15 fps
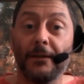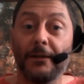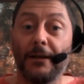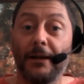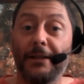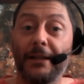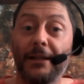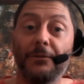
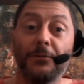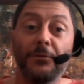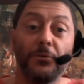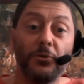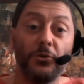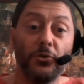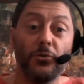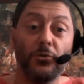And then
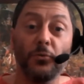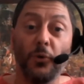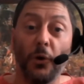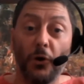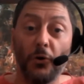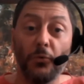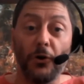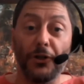
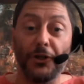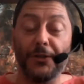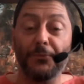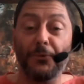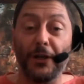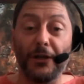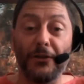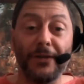what
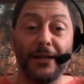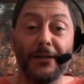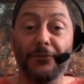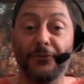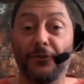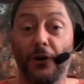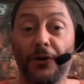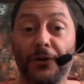you then have got,